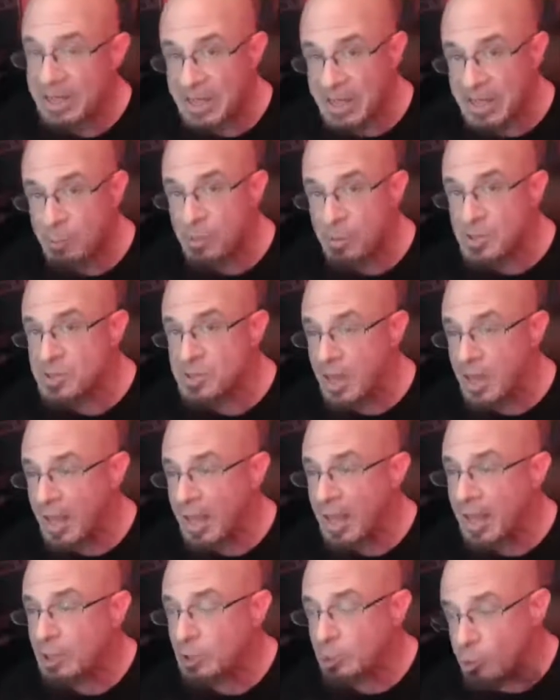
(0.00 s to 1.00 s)
he was
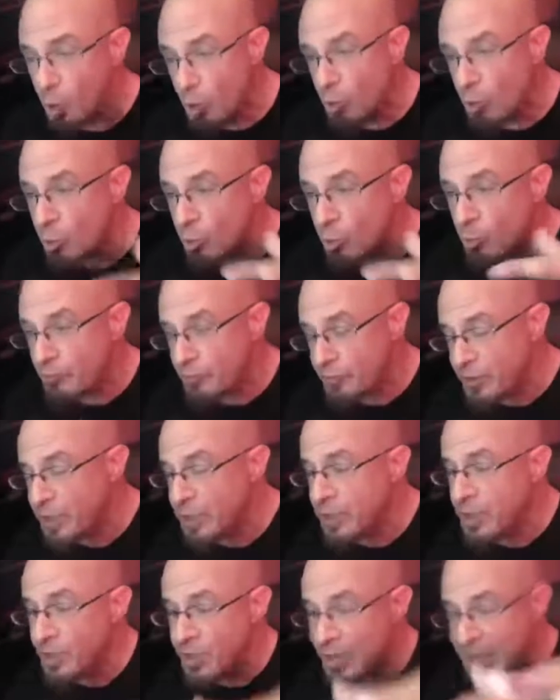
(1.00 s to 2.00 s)
a local
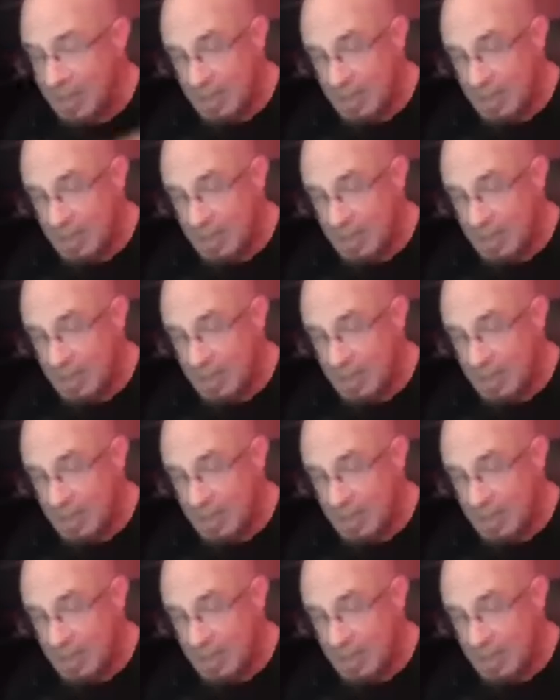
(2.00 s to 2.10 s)
figure